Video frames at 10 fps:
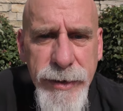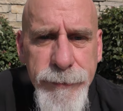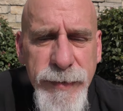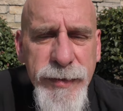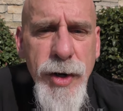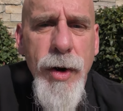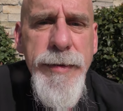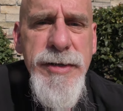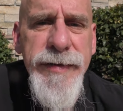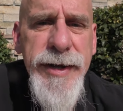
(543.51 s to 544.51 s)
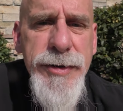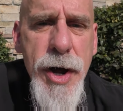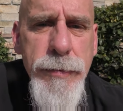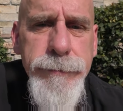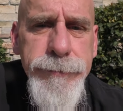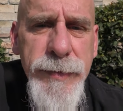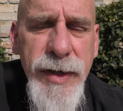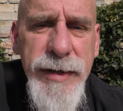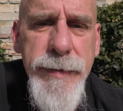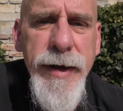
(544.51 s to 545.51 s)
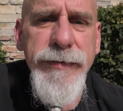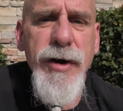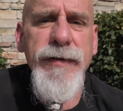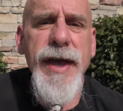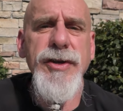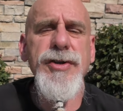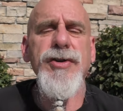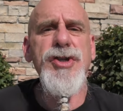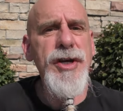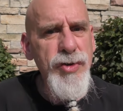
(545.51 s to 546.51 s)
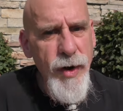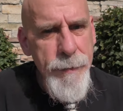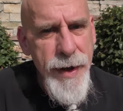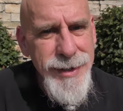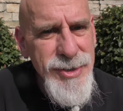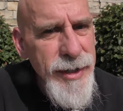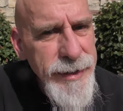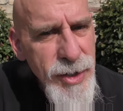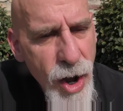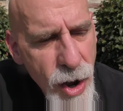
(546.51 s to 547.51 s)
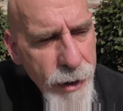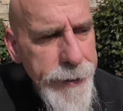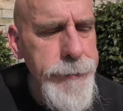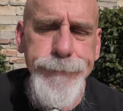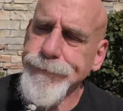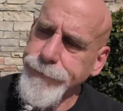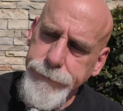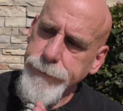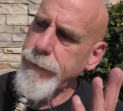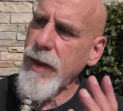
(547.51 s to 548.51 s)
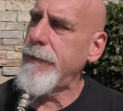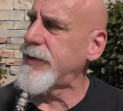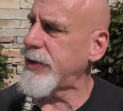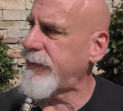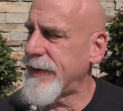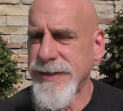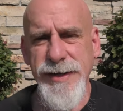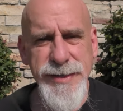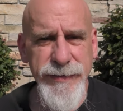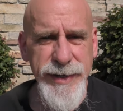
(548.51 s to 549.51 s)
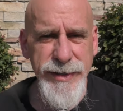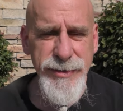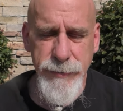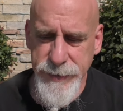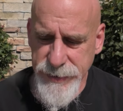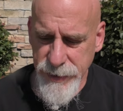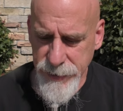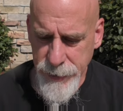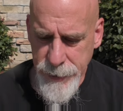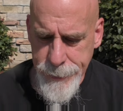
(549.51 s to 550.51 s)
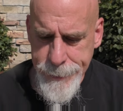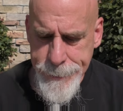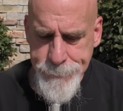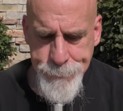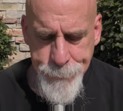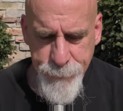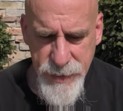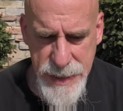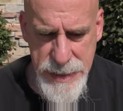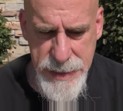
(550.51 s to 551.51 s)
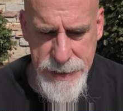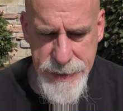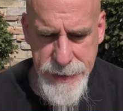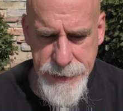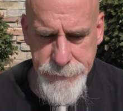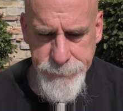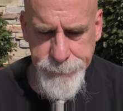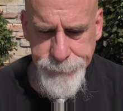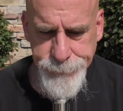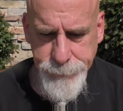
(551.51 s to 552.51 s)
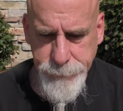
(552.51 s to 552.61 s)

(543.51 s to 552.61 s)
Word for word: together. If you don't want to miss a video, don't. Click the bell for notification. You'll see a Dropbox select all. But just visit us every day so you don't miss anything. Um,